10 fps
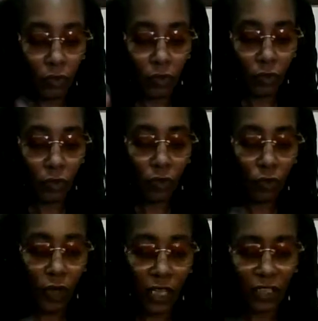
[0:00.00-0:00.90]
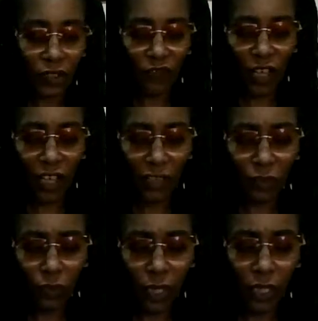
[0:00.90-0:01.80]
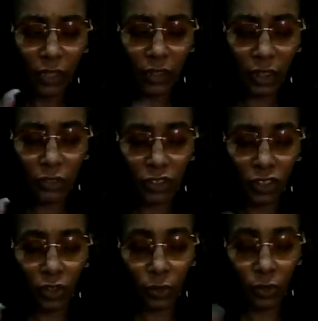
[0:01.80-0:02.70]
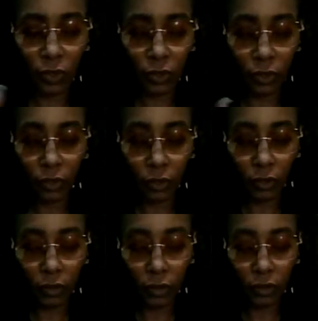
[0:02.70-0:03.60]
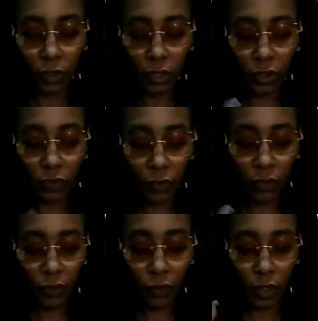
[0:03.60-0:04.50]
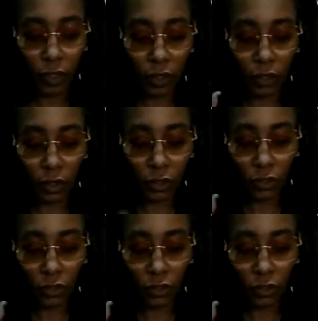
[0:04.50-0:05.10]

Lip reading: Why does Five of Wands energy spirit? Why does Five of Wands energy?